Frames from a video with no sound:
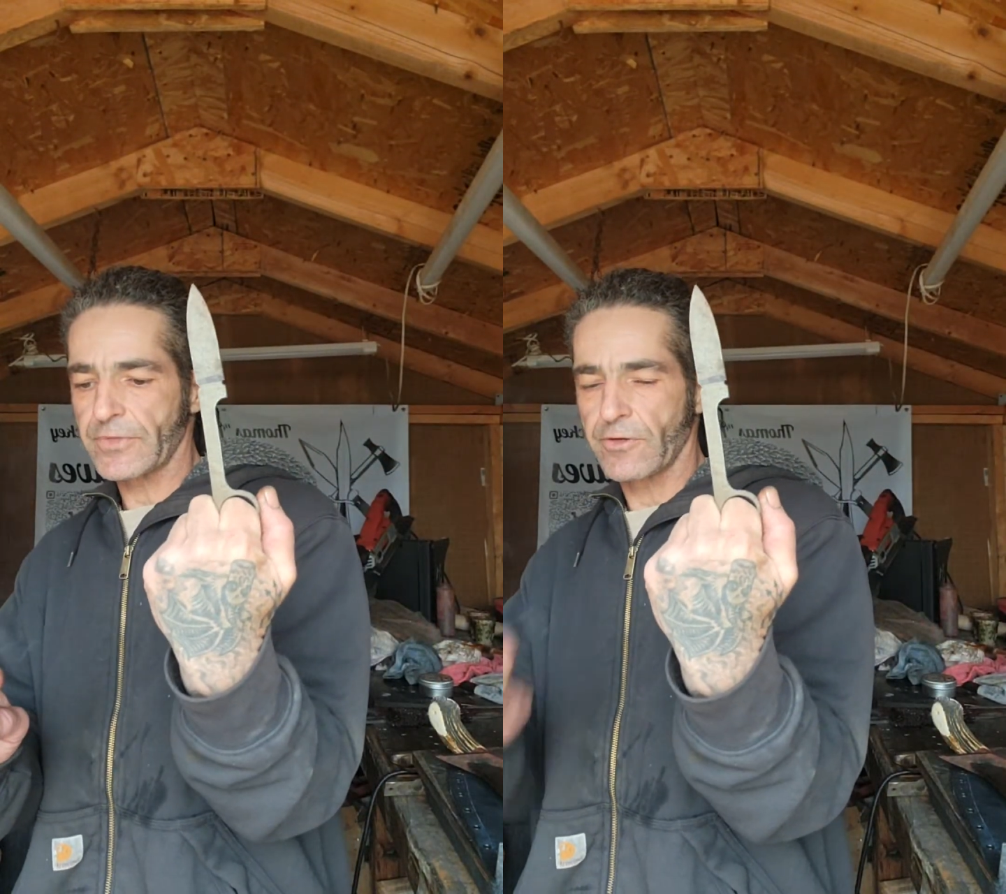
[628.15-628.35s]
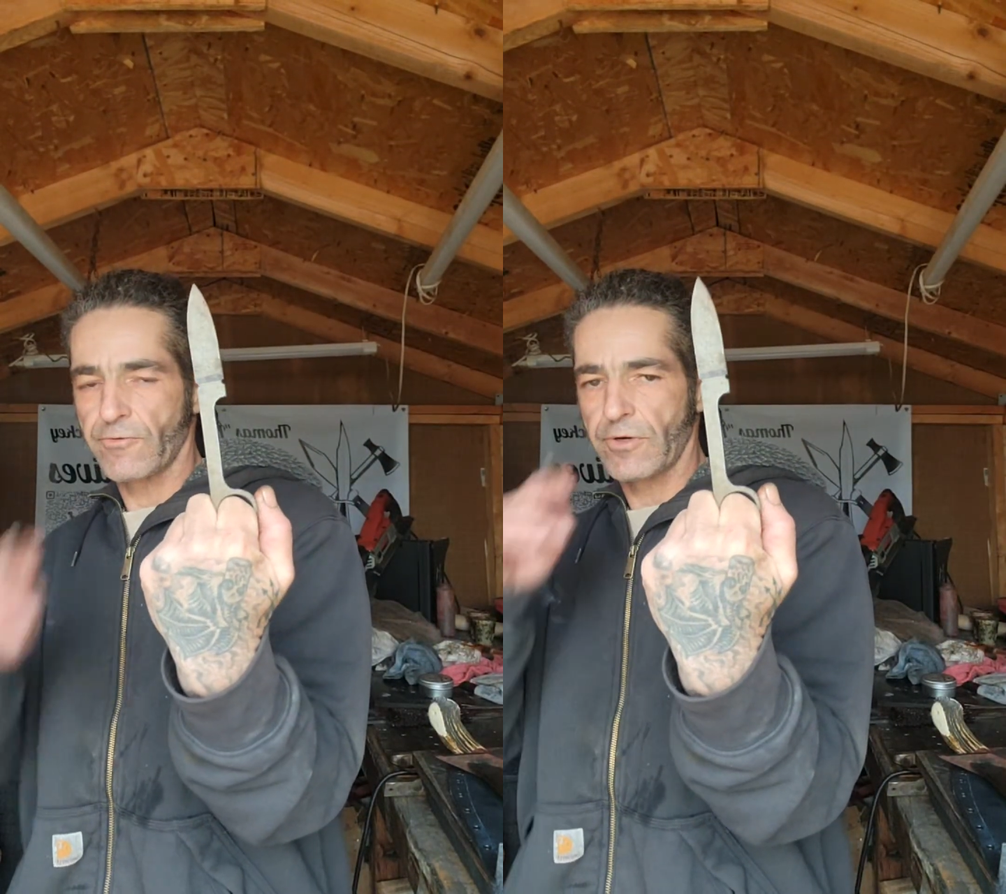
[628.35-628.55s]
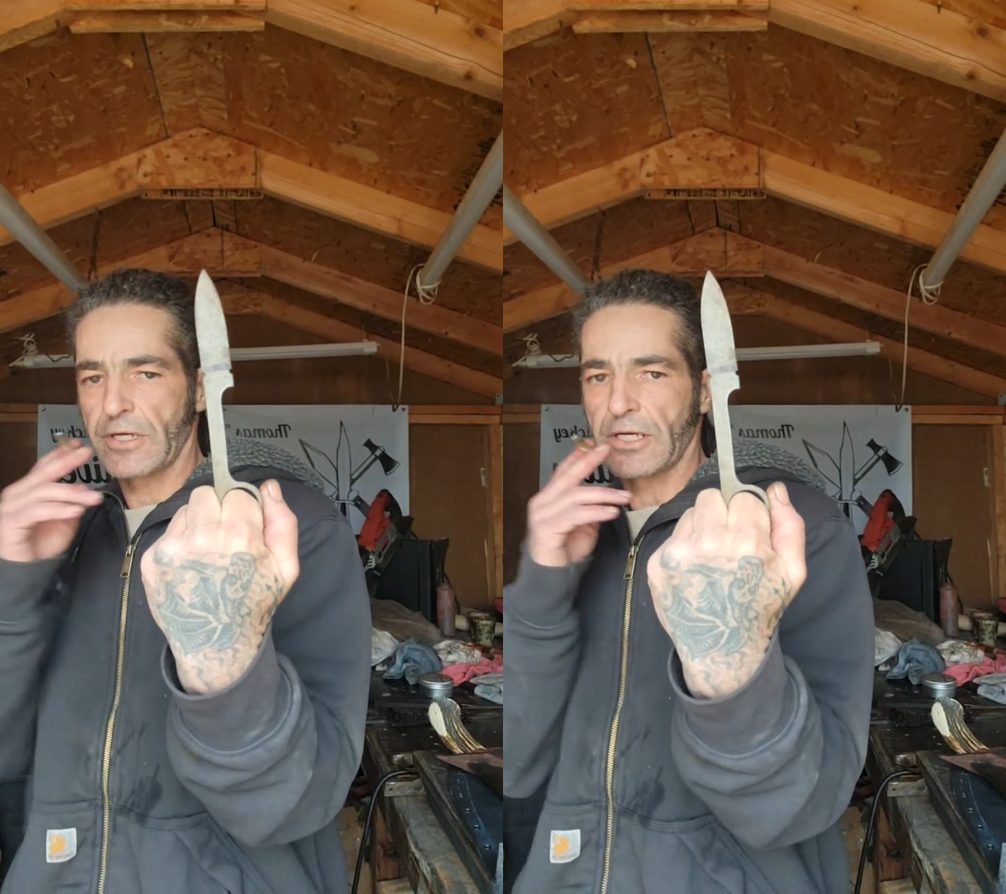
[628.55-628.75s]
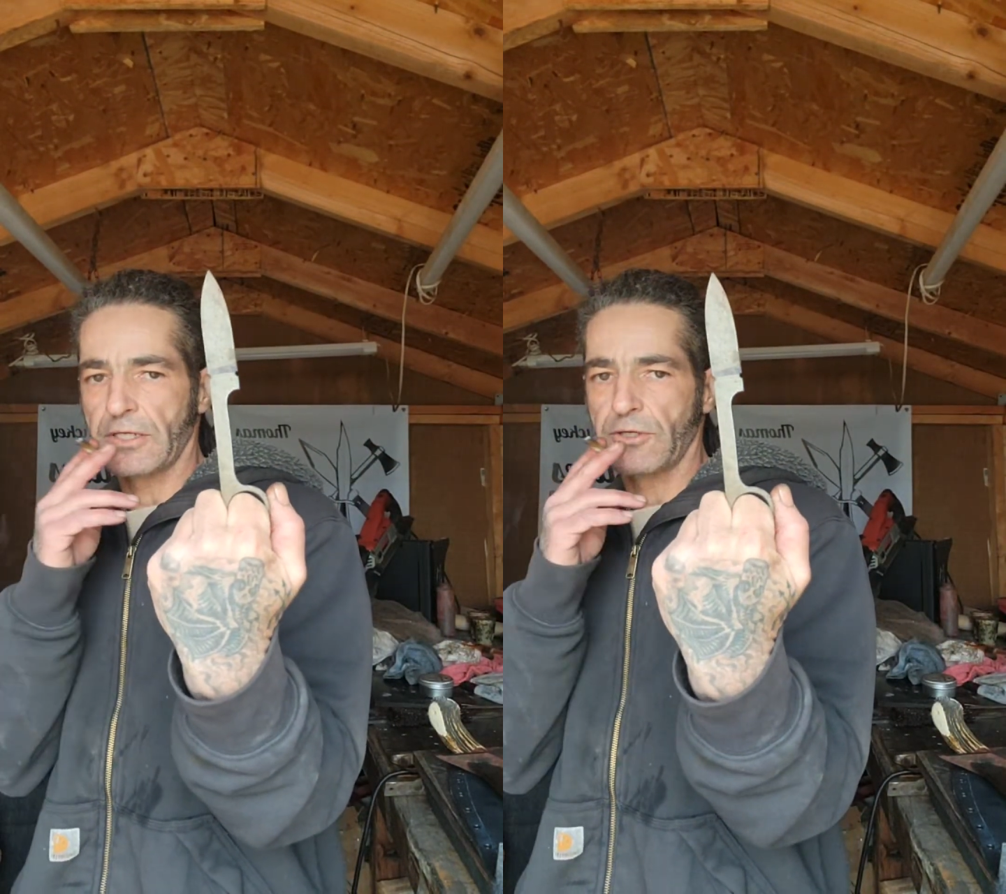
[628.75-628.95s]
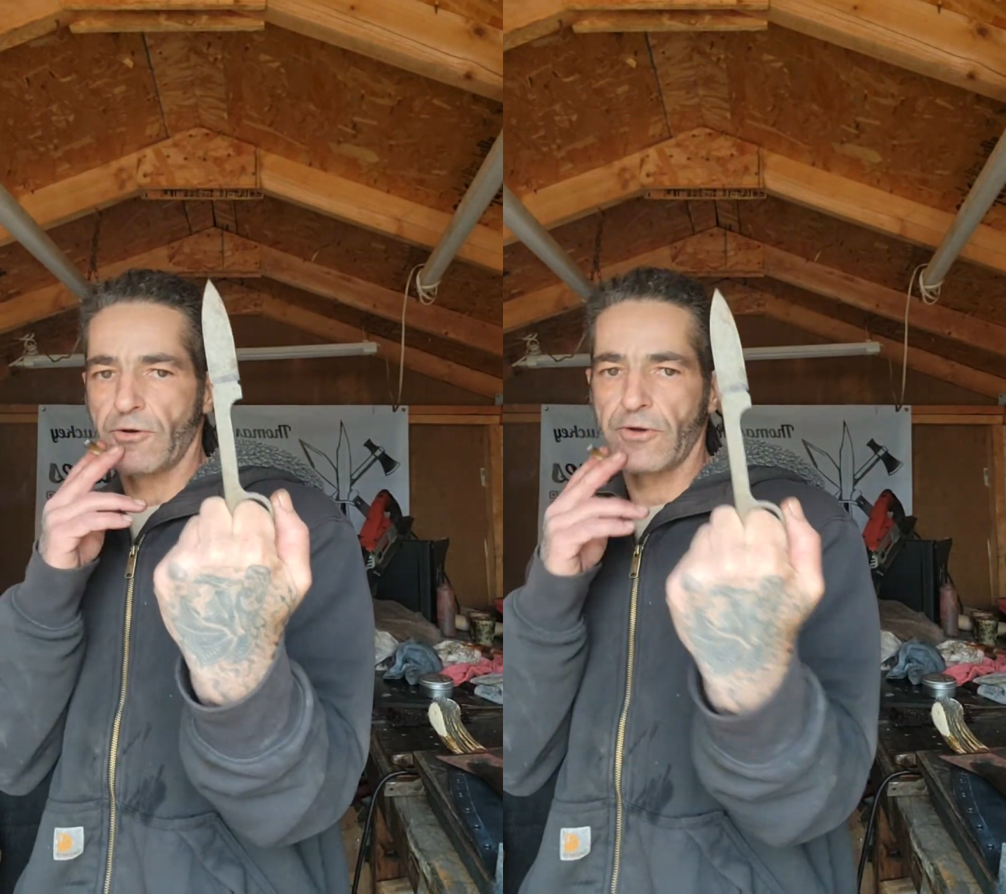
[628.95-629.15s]
What I can
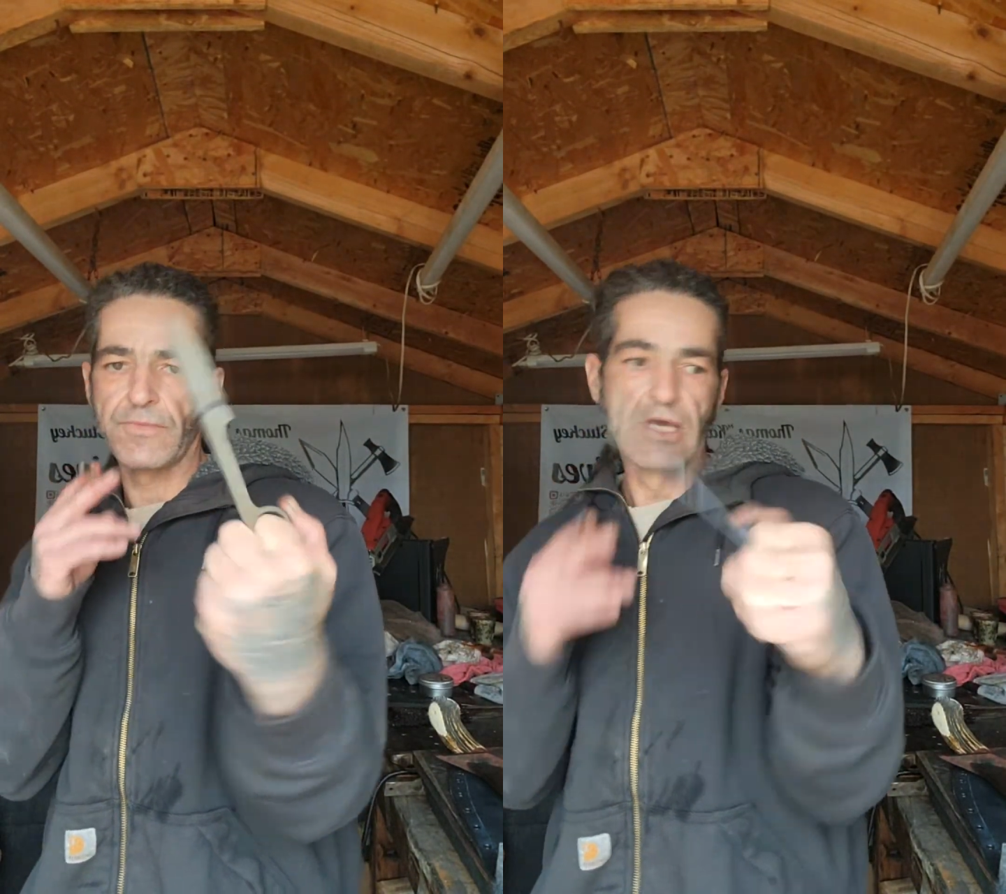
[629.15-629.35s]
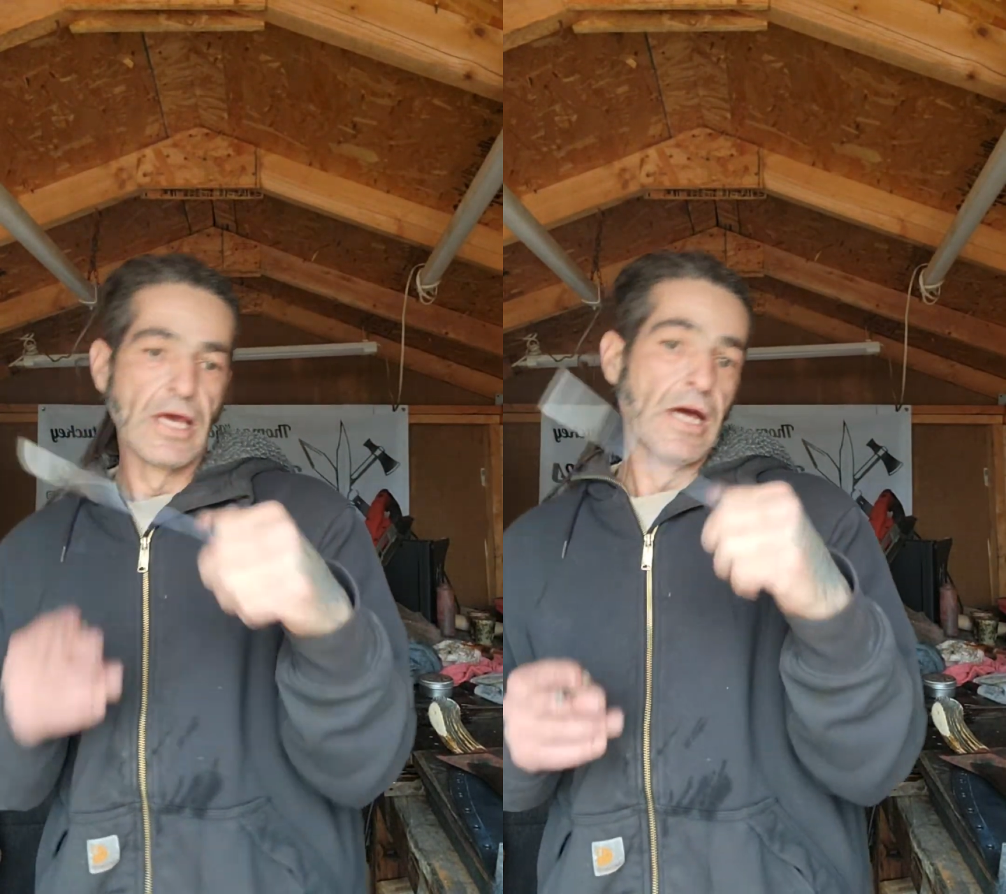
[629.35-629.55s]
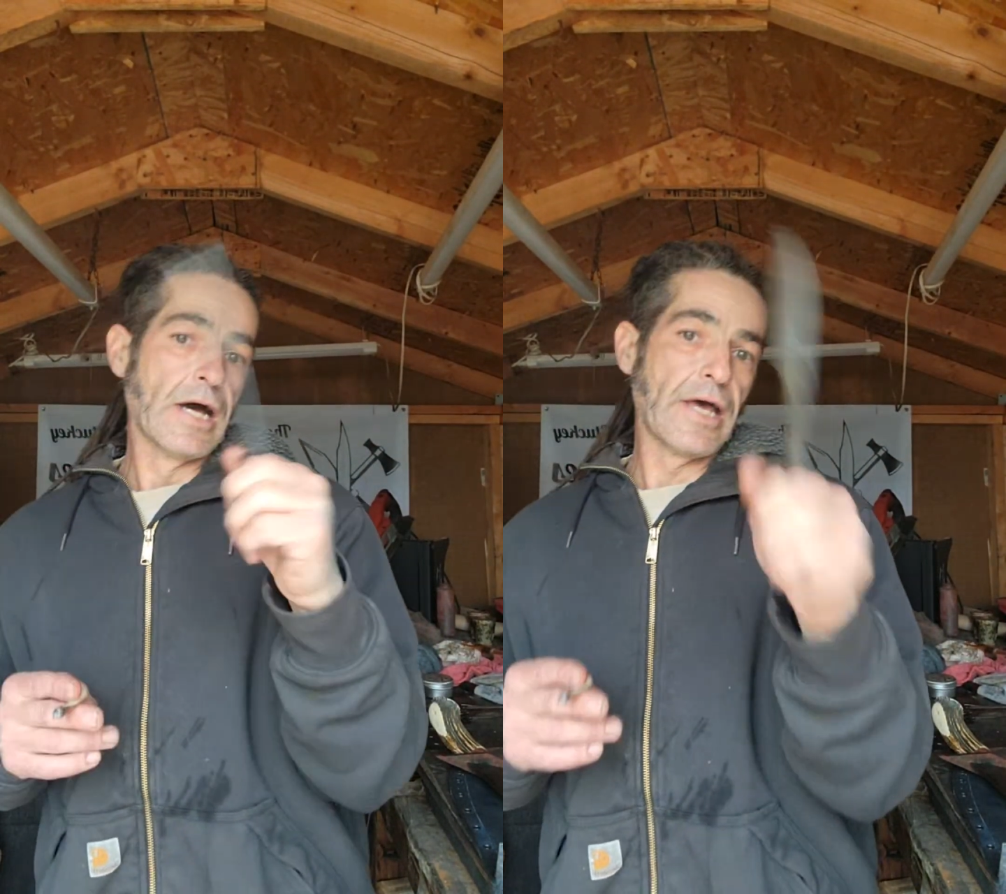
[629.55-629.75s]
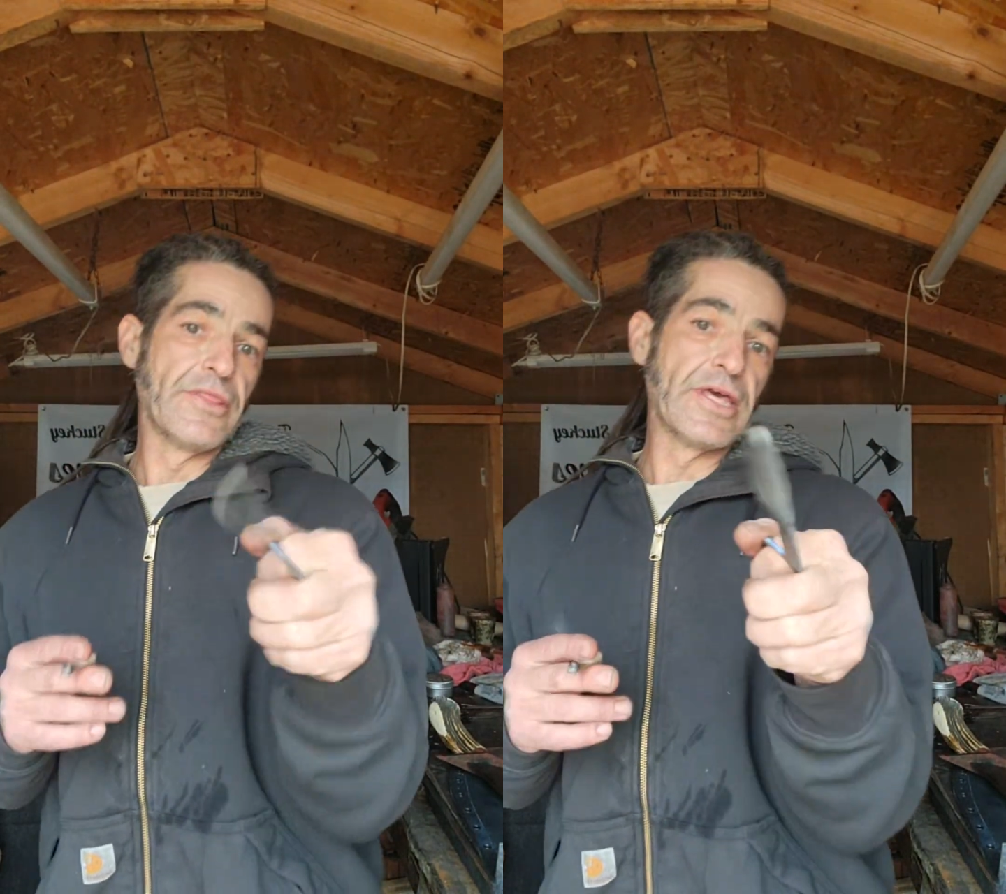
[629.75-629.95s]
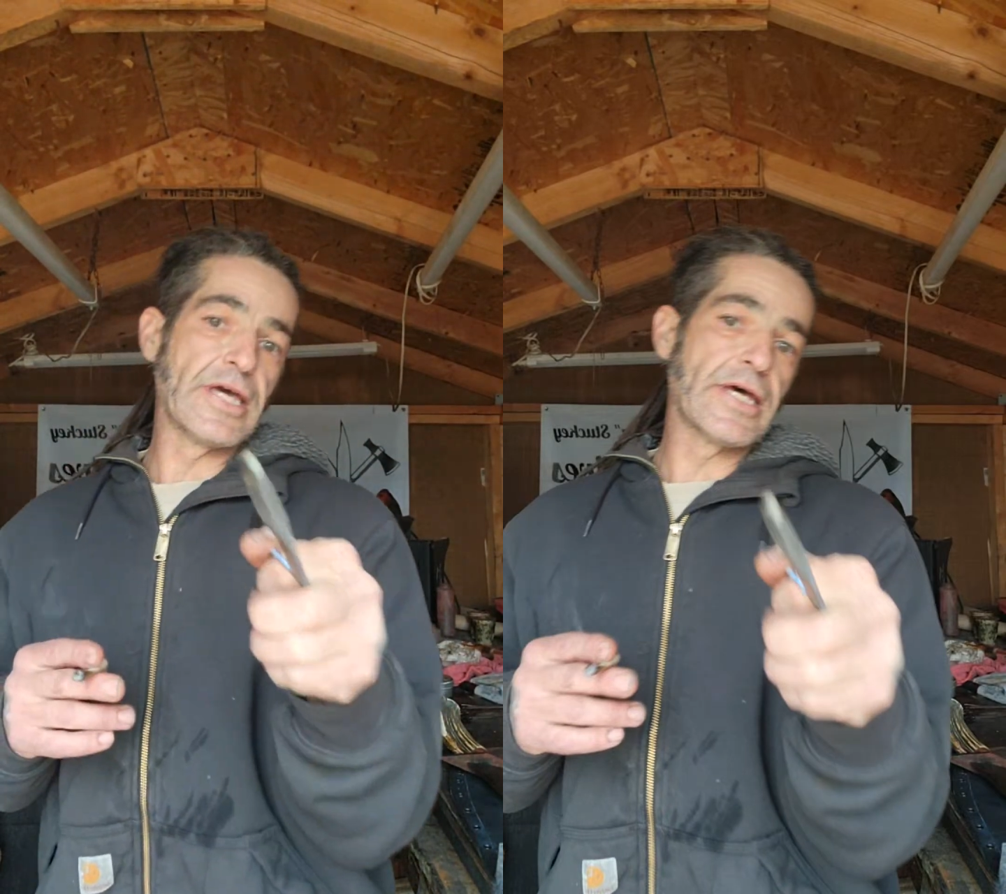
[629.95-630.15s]
do them. And
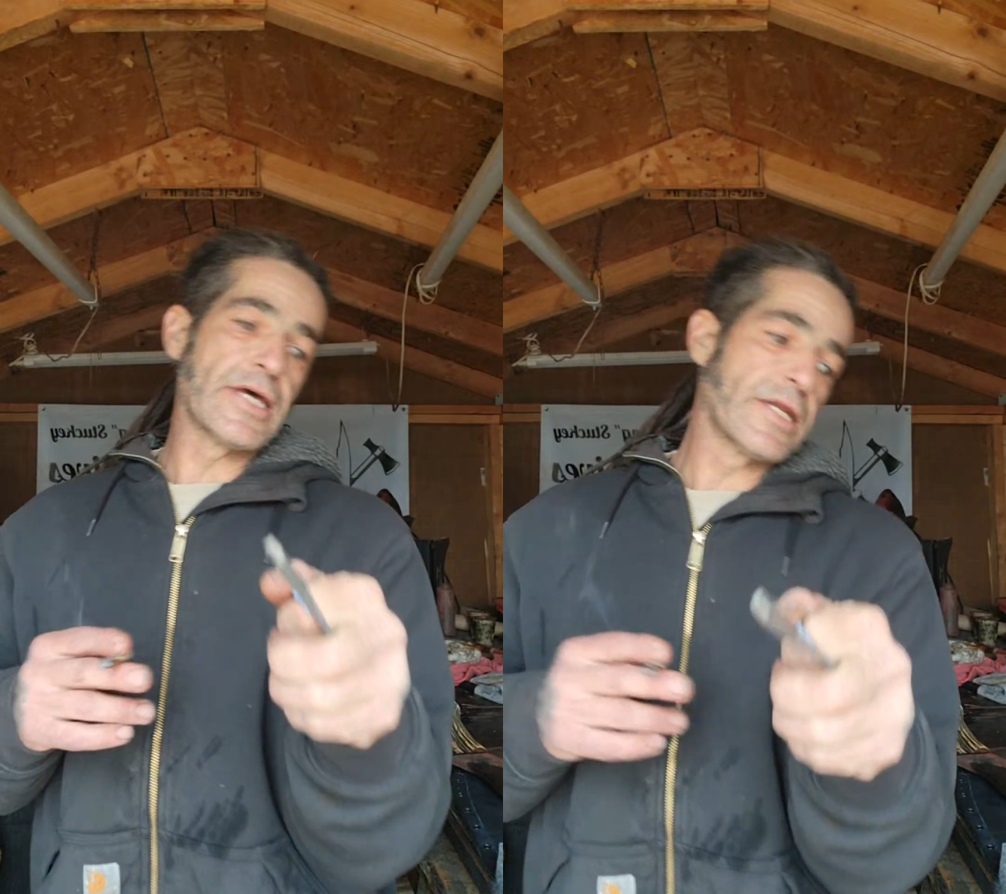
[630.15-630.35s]
then